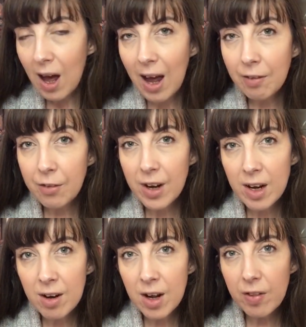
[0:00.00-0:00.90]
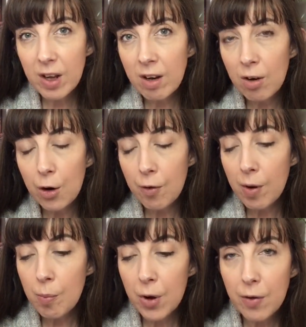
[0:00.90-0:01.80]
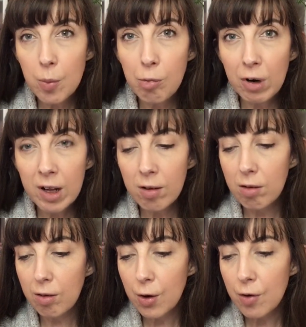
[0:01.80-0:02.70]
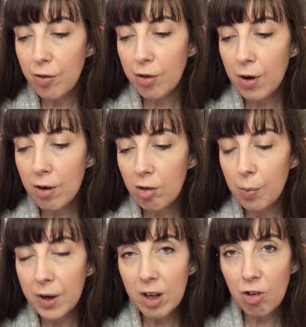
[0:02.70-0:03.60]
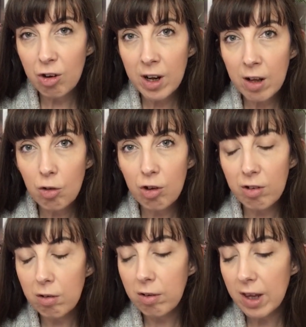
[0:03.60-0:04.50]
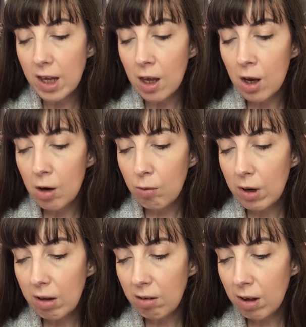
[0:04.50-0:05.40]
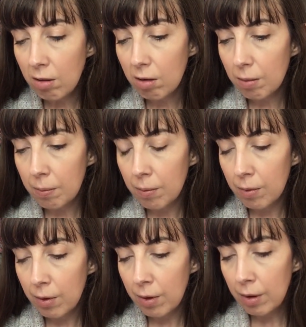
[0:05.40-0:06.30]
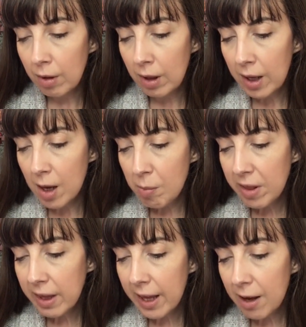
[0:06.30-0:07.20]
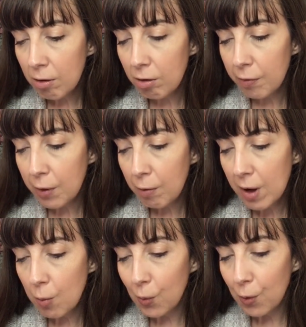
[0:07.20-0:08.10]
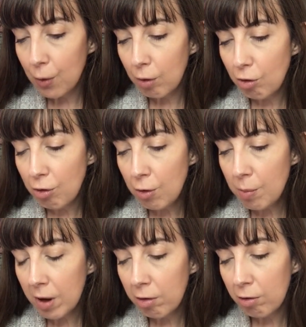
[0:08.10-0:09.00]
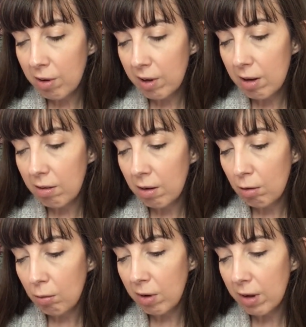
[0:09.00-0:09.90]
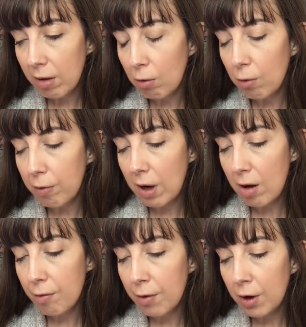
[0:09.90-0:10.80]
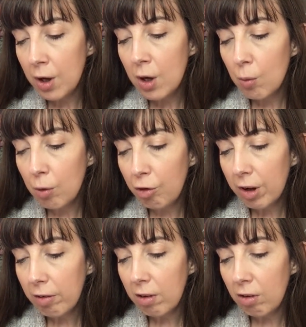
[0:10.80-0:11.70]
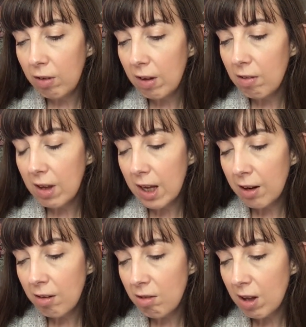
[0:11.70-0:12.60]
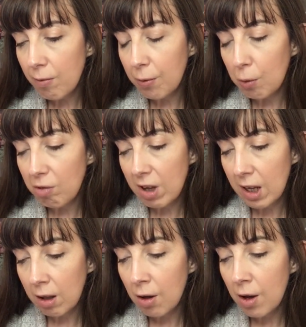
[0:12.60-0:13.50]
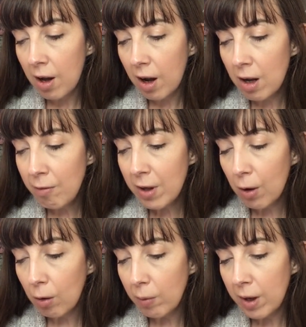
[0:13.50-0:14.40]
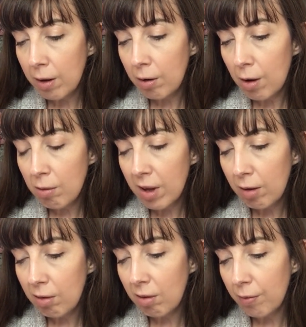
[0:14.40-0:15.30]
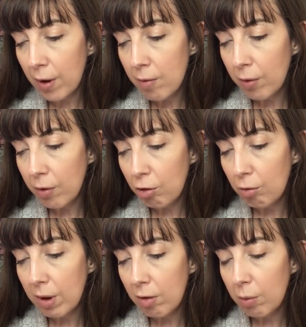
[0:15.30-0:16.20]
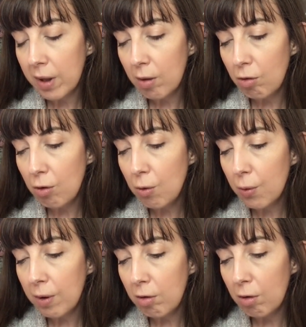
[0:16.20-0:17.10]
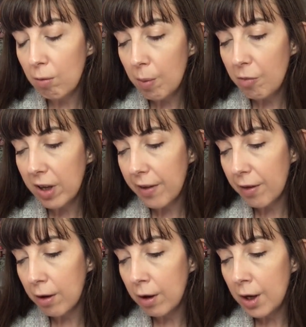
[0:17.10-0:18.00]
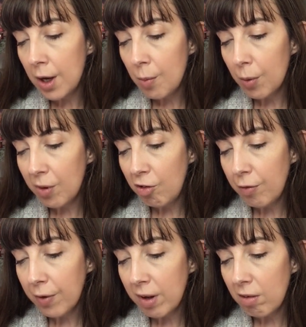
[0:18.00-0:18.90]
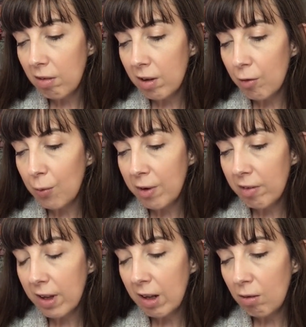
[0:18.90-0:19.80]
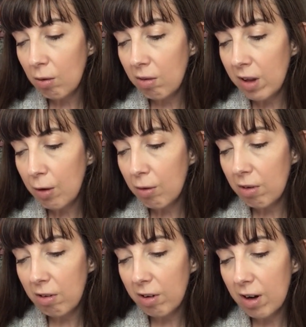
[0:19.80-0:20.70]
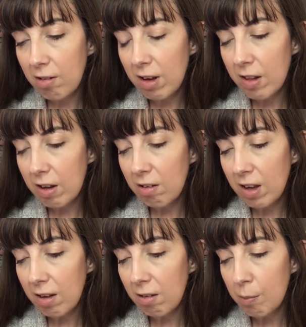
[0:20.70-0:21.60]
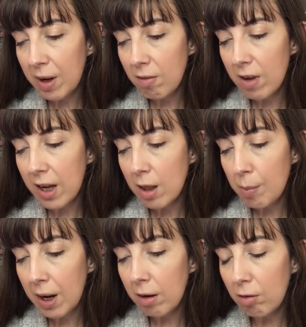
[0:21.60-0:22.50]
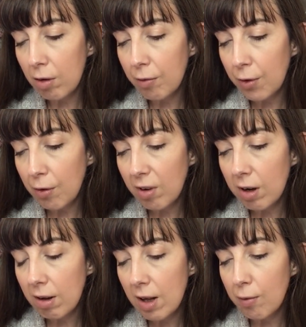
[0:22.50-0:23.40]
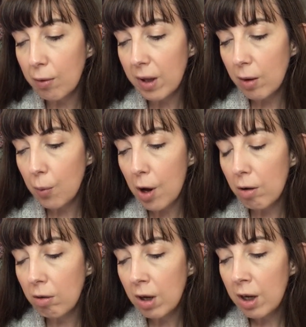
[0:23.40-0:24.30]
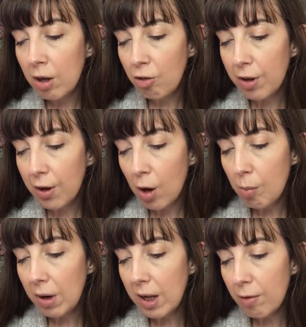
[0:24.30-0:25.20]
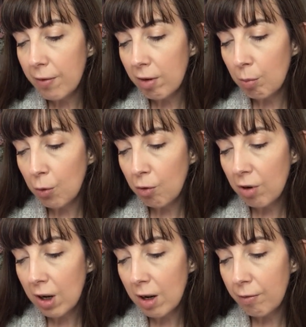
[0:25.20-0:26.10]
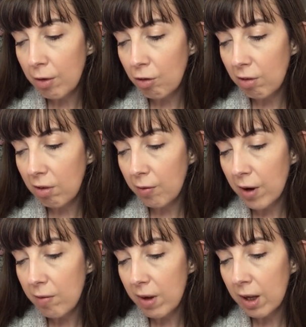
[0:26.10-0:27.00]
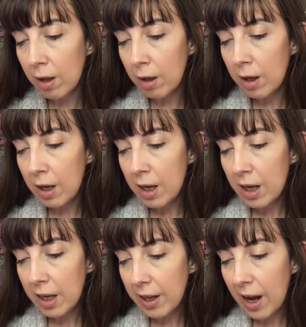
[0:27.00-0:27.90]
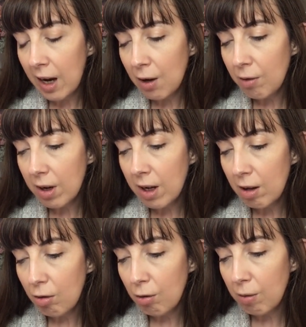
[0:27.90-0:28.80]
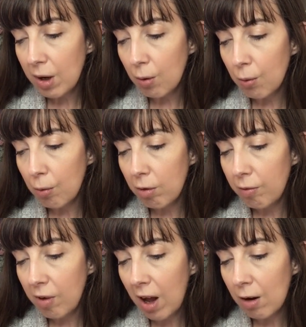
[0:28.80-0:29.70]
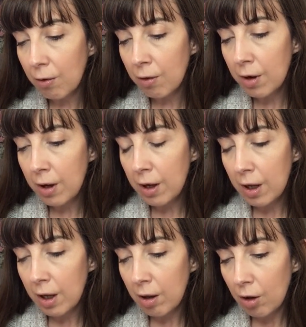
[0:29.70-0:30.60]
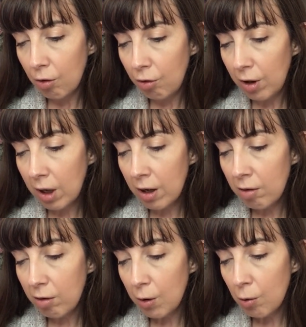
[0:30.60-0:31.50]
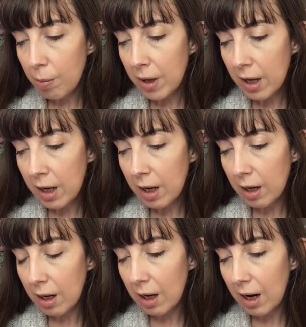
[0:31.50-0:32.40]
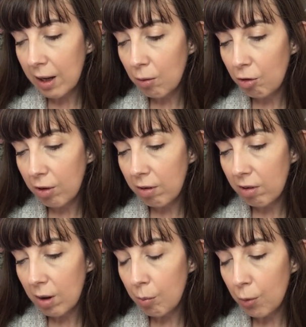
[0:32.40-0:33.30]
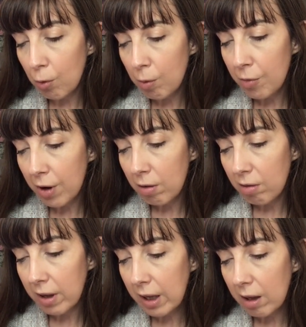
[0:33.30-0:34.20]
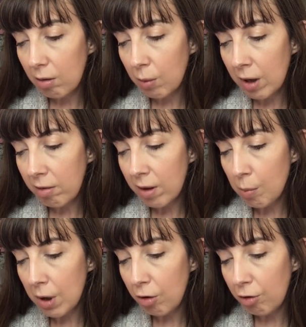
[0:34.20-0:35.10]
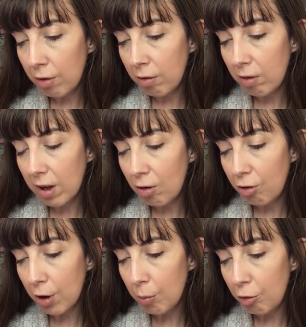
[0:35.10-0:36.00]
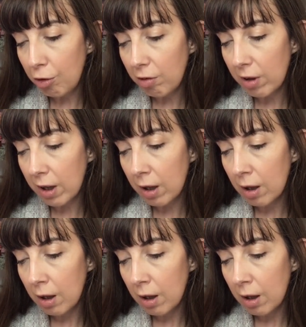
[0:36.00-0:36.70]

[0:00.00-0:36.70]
And then in November, The Brilliance of Stars by Janelle Ciesielski releases. Amid the chaos of the Great War, two master assassins risk it all for love. Washington, D.C., 1914. Ivy Olwyn knows how to survive on the streets without two coins to rub together, but when she finds herself whisked into a secret society that seeks to maintain the balance of good and evil in the world, she can't believe there's more to life than just surviving. In the hallowed and historied halls of Talon, she learns European languages and ballroom dancing, as well as demolitions and sharp shooting.